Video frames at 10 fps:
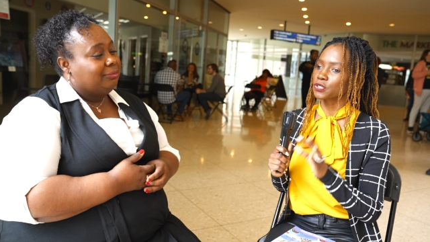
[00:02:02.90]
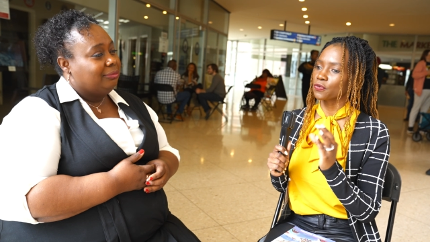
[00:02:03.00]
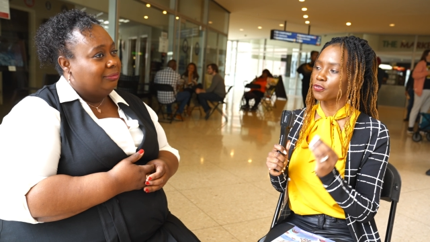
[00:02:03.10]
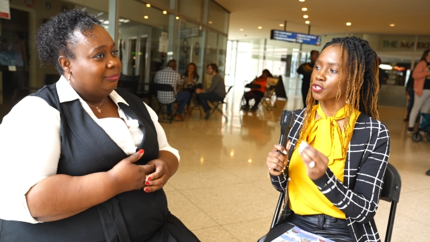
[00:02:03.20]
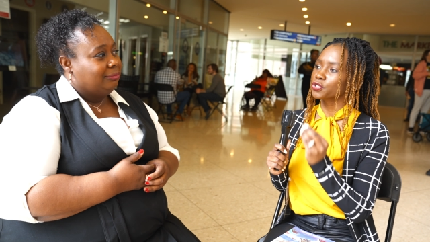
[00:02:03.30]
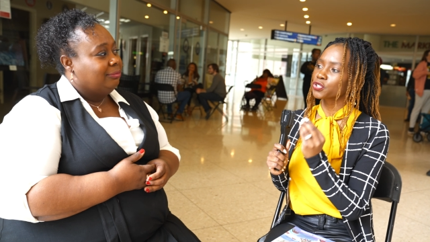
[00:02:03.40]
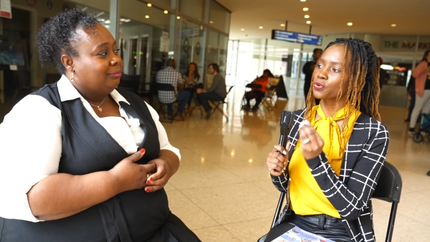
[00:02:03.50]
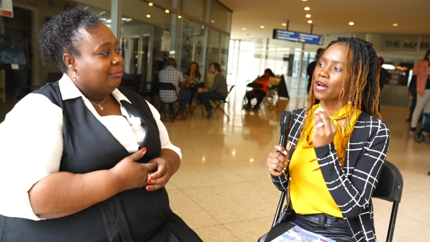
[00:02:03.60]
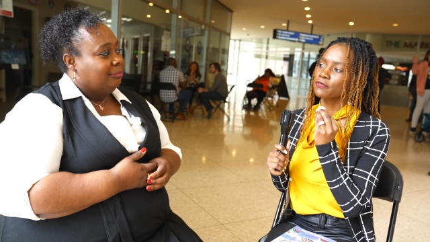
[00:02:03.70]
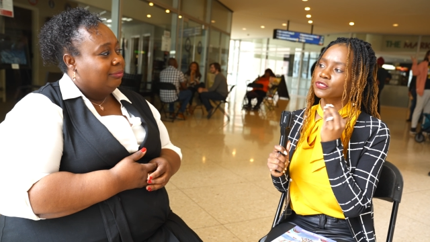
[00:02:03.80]
Speaker 1: So for you to
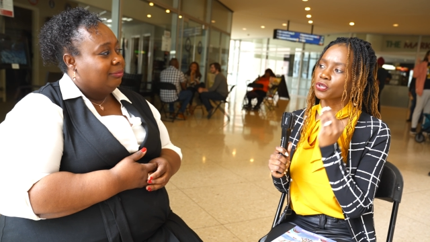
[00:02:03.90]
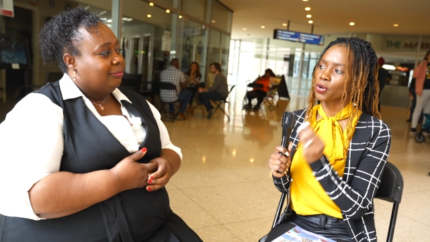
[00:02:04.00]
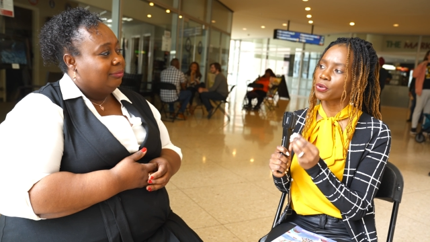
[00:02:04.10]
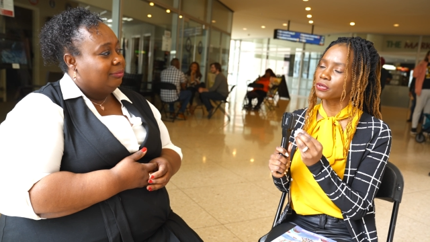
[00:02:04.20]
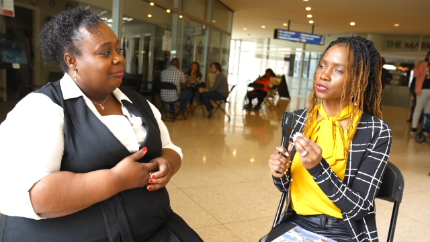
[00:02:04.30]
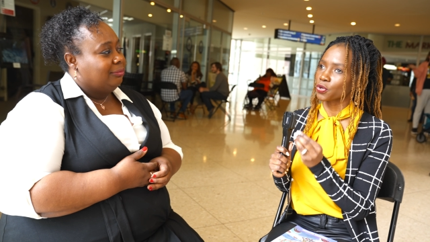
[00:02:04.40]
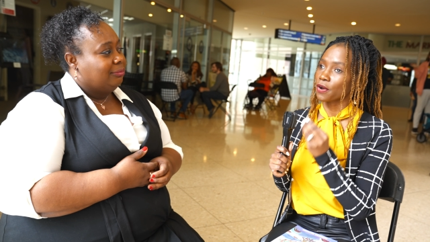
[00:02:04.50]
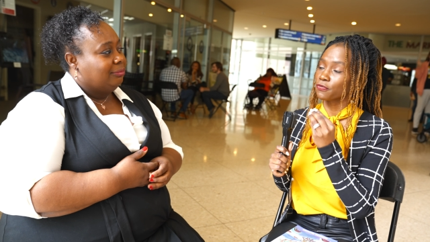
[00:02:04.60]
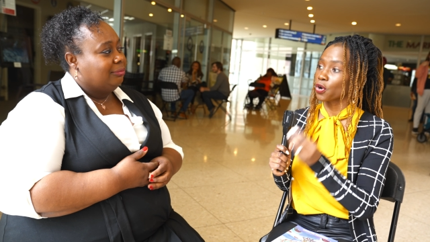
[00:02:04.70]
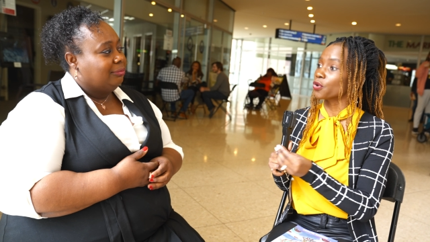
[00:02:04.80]
have
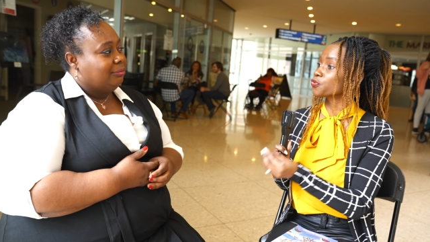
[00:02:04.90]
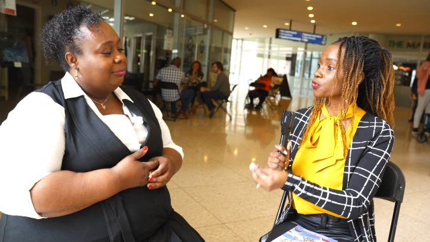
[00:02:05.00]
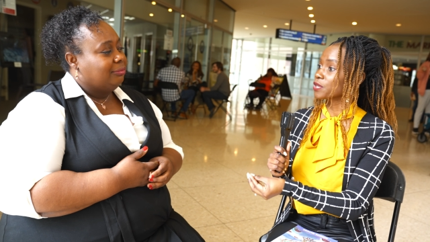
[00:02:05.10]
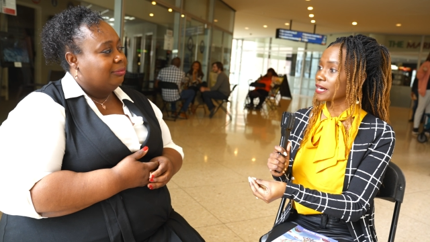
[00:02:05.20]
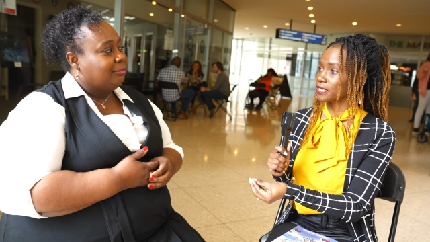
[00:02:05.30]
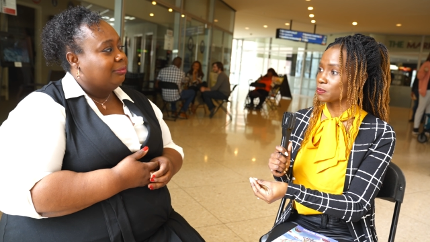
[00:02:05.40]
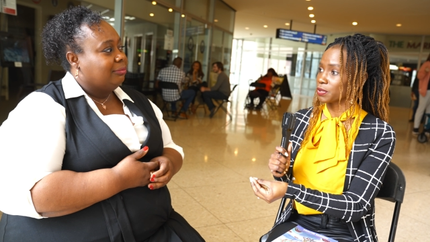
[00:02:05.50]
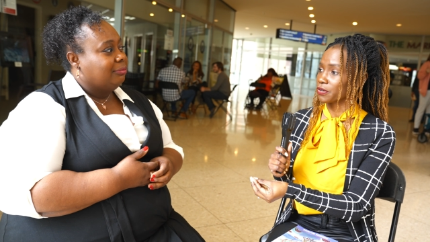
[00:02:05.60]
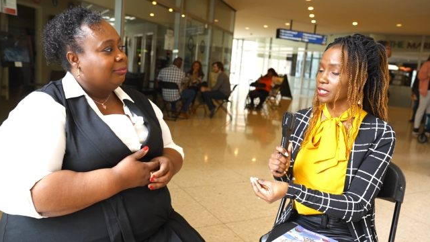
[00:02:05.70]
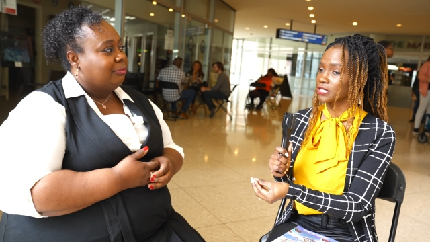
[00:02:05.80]
gone through that
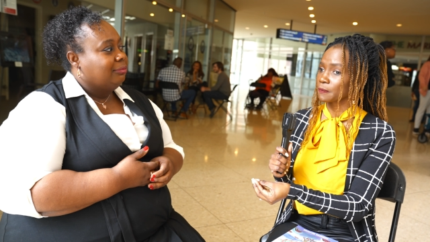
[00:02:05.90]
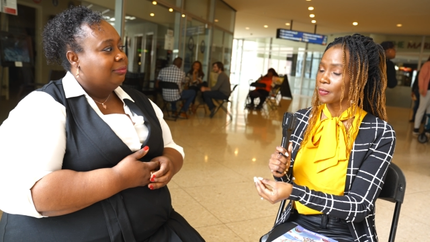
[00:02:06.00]
experience,